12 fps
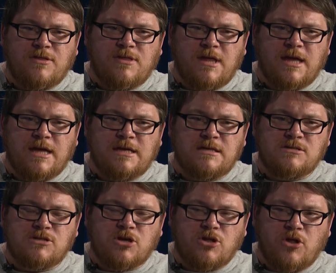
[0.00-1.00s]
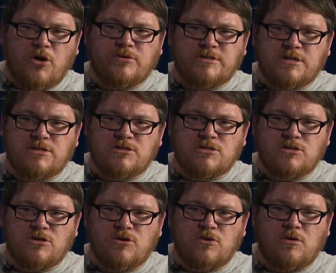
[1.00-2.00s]
think, is the closest
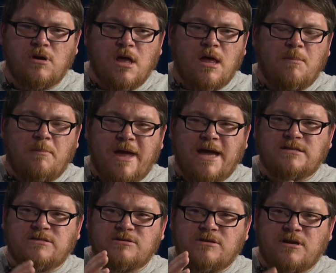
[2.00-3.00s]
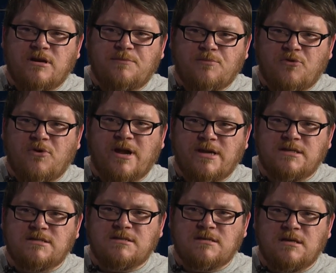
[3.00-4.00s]
to master and
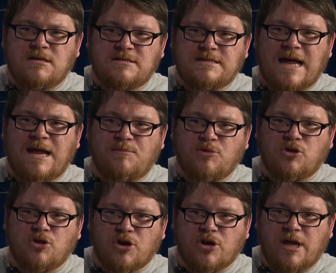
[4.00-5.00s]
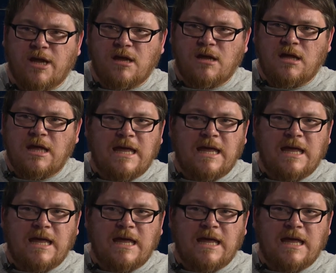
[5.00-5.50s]
apprentice type learning,